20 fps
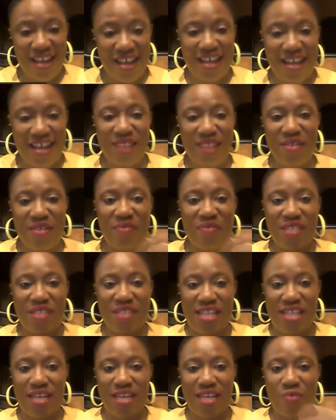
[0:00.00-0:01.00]
Even if it's
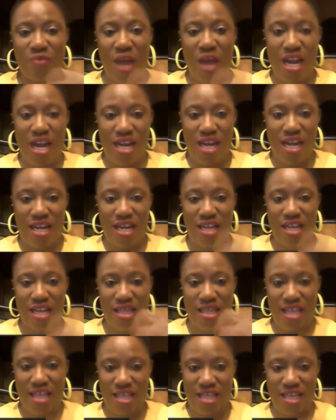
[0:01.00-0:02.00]
that one,
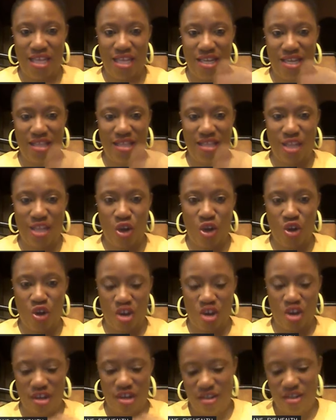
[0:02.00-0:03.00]
the clock,
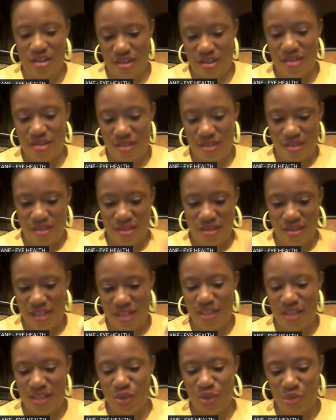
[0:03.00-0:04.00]
they
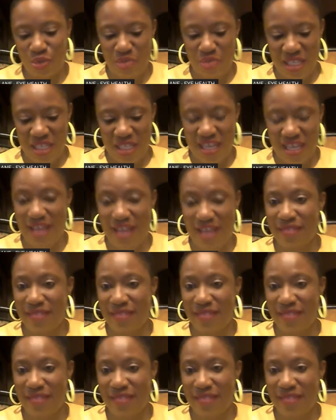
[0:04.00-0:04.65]
need to be here.